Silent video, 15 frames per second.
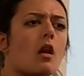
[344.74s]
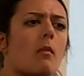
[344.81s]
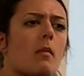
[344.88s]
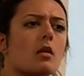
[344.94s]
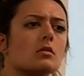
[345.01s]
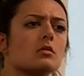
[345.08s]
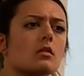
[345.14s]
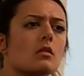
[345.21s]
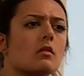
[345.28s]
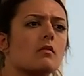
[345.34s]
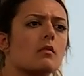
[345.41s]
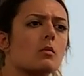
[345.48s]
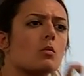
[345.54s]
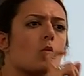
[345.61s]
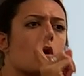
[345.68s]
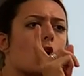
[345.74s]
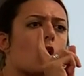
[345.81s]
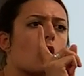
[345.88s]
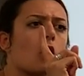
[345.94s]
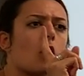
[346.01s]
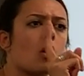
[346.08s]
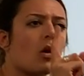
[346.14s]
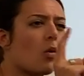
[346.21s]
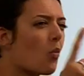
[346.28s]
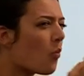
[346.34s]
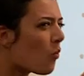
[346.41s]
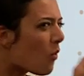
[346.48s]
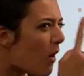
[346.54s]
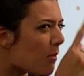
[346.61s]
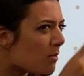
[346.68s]
Only one source,
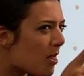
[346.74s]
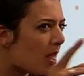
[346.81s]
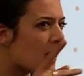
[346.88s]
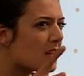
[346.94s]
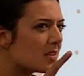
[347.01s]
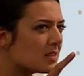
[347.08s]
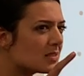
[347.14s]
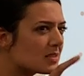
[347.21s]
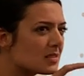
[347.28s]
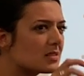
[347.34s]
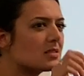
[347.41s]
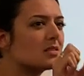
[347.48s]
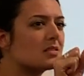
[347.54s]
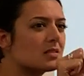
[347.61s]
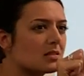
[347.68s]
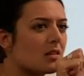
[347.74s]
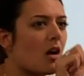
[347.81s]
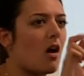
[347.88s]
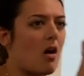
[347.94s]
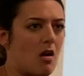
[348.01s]
SR. It only comes from SR.